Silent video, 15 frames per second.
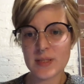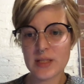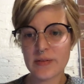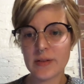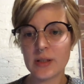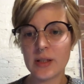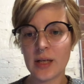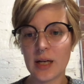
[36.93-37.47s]

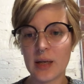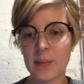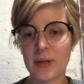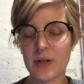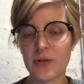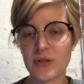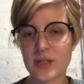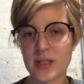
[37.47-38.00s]
Specifically, I
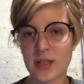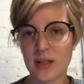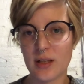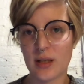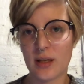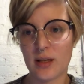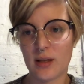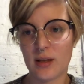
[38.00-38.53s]
am
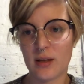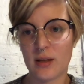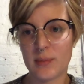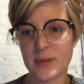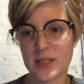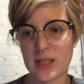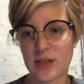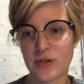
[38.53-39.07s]
interested in
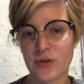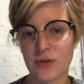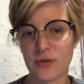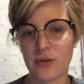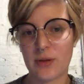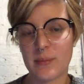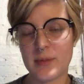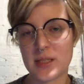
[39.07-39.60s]
the
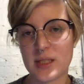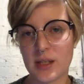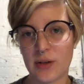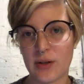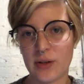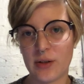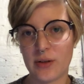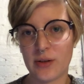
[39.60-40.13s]
potential that
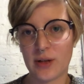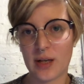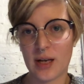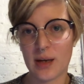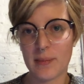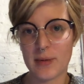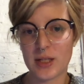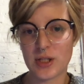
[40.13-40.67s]
material
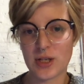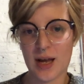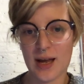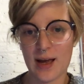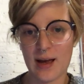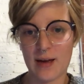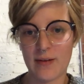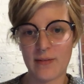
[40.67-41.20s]
and image
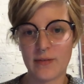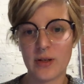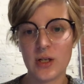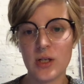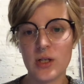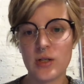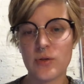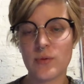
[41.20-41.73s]
have
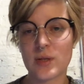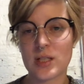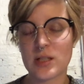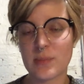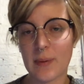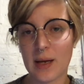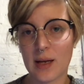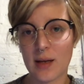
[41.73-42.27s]
to
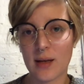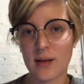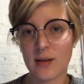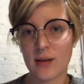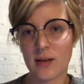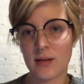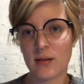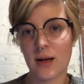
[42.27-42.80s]

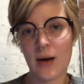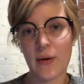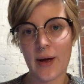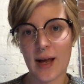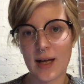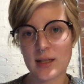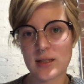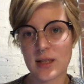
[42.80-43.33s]
expand and allow
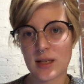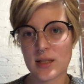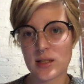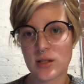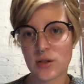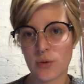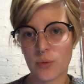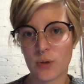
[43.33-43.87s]

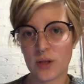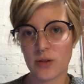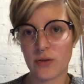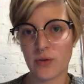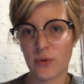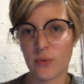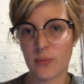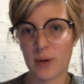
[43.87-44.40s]
access to
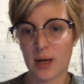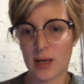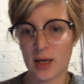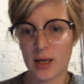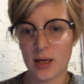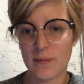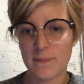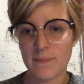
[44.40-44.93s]
one's own
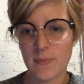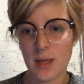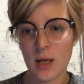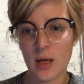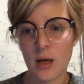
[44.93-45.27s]
body.